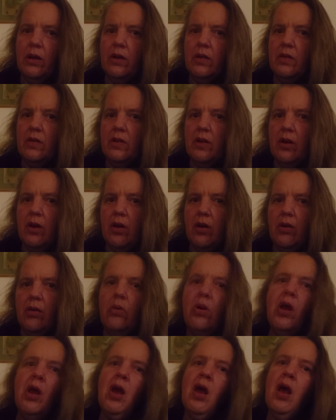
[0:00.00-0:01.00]
So
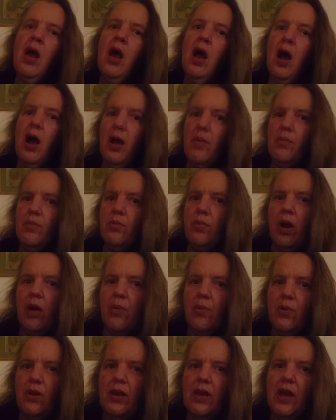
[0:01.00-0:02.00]

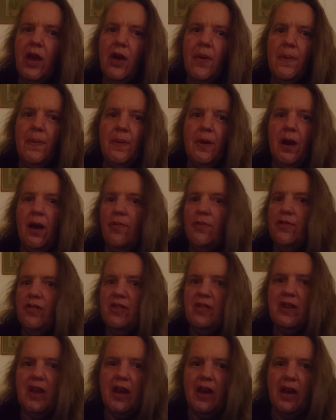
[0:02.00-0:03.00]
I'm really hoping, I've
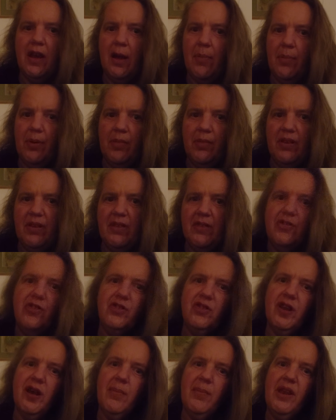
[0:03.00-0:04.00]
just had a couple of
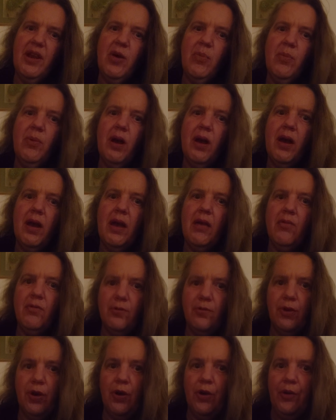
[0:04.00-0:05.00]
messages come in on my
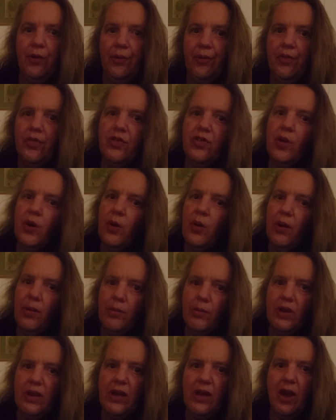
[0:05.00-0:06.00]
phone, so
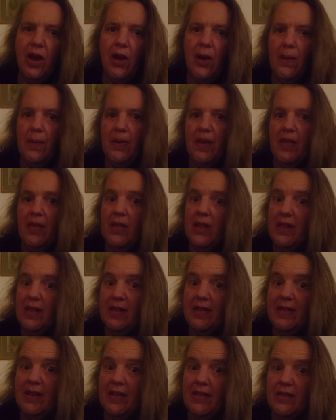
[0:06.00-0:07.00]
I'm really hoping that
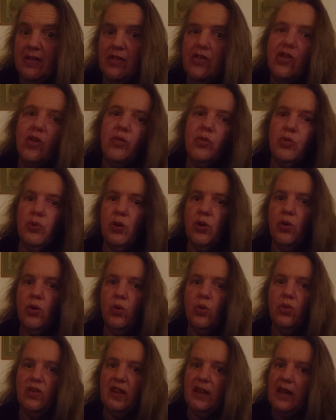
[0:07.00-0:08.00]
this hasn't stopped
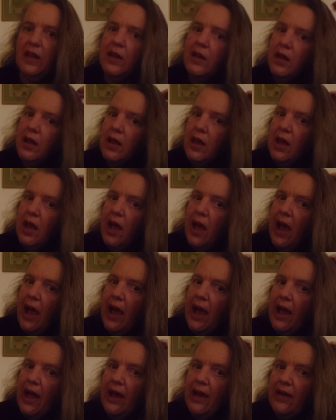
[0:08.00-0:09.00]
recording
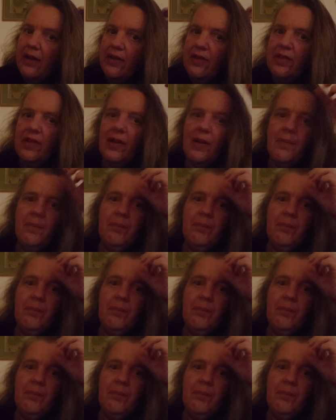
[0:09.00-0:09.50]
and